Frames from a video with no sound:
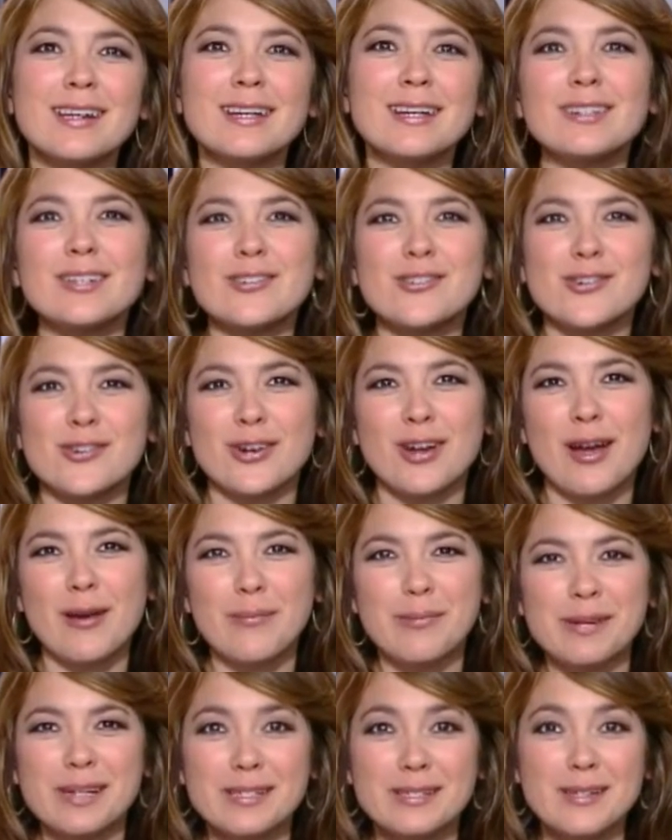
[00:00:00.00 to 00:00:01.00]
signature
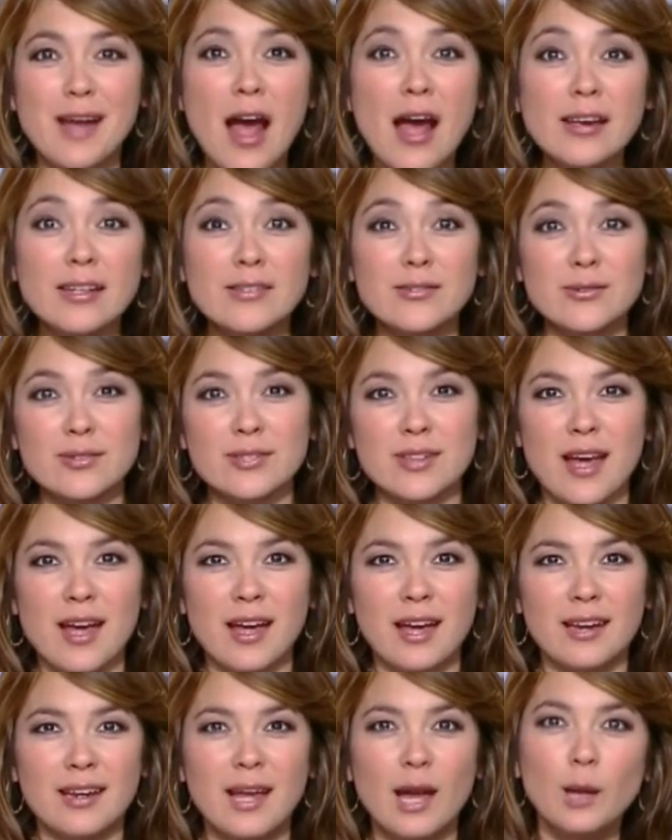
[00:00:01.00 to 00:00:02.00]
company
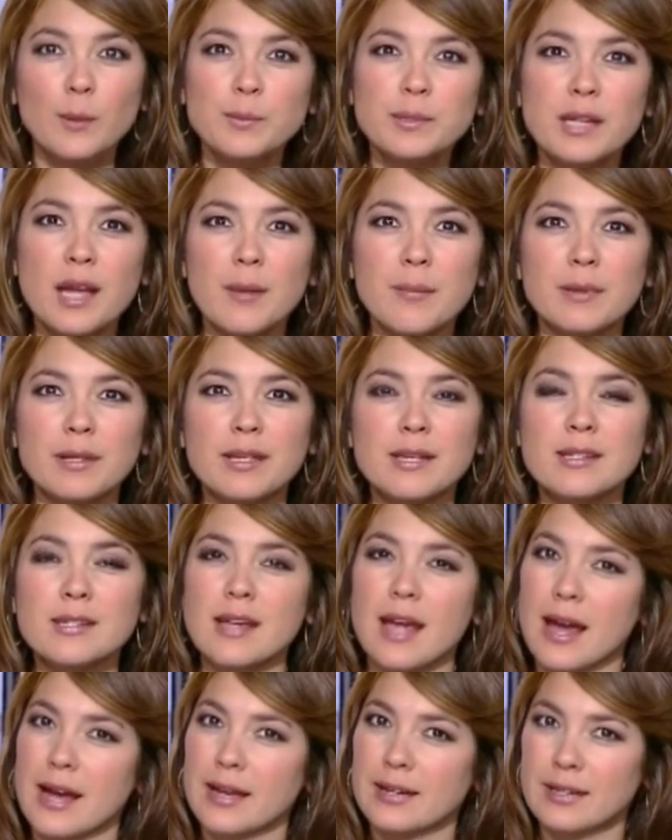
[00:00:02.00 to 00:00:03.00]
DocuSign helps
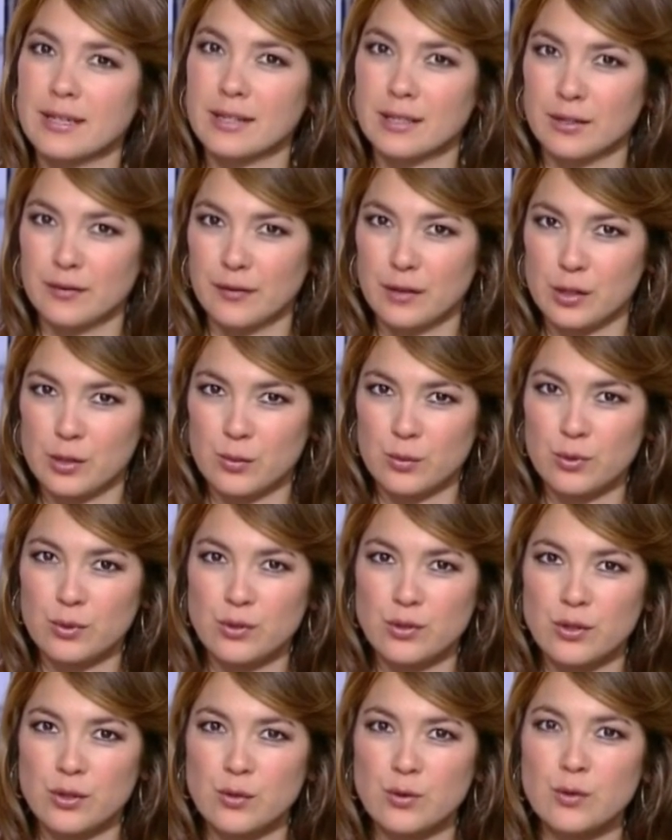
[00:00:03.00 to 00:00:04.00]
companies and
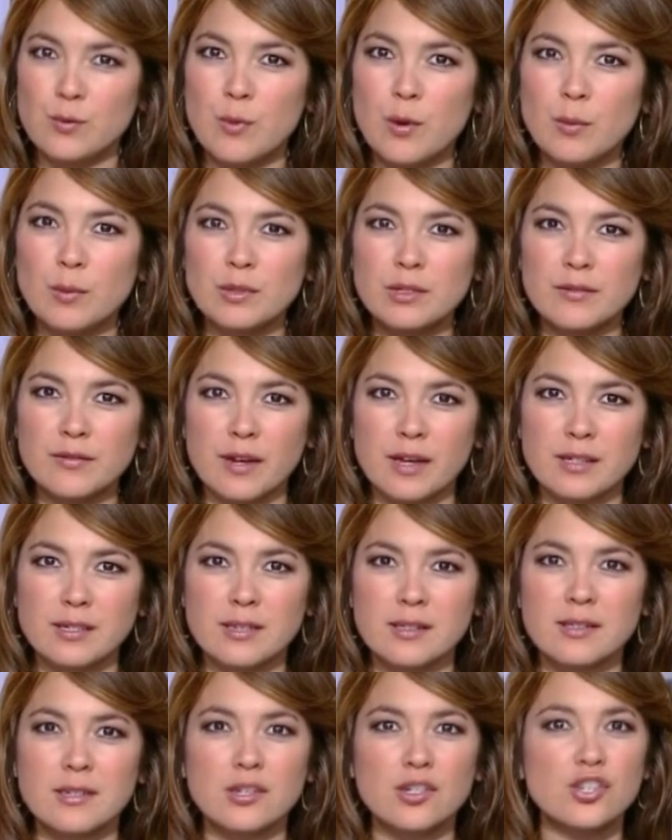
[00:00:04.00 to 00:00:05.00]
individuals use mobile
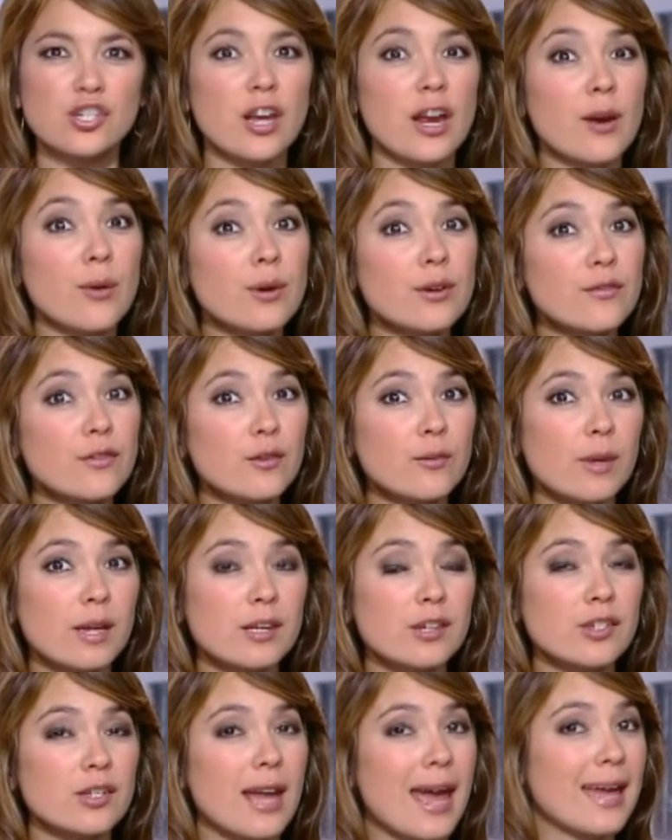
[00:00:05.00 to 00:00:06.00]
devices to share
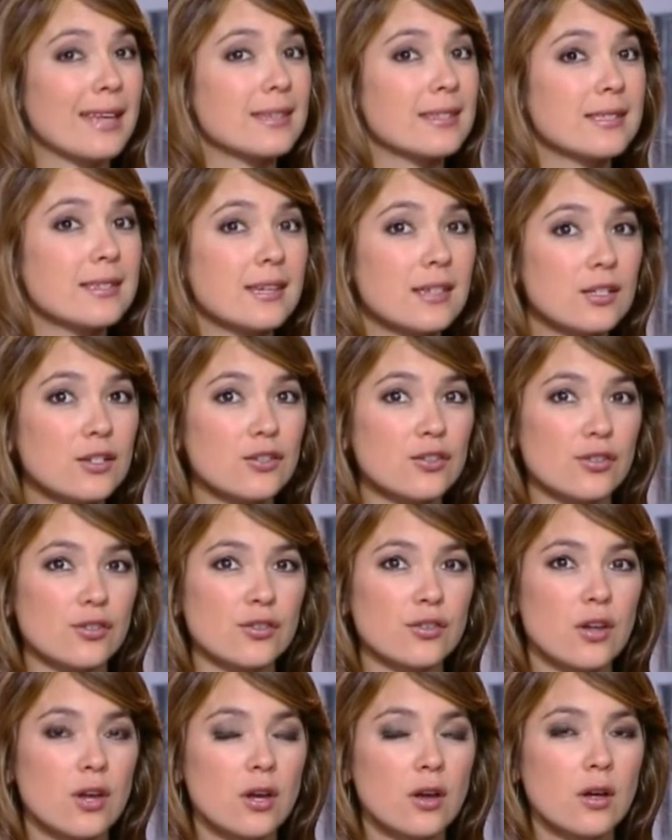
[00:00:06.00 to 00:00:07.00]
information and
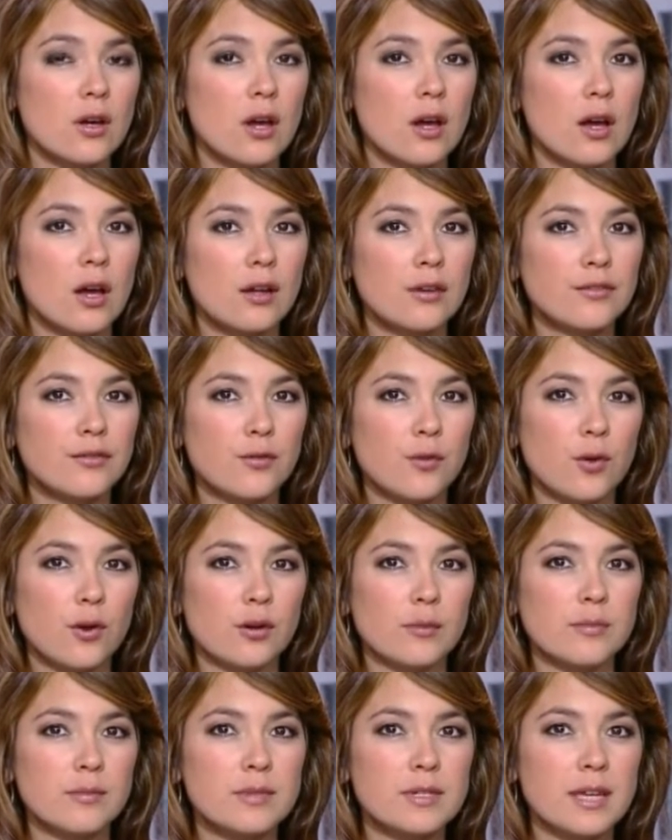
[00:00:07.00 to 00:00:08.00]
signatures on
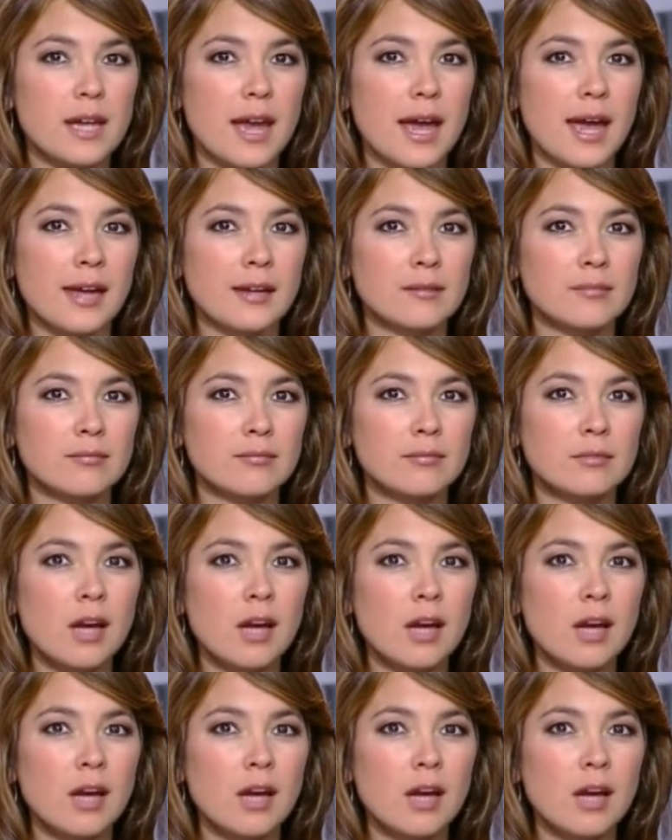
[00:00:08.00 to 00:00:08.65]
forms and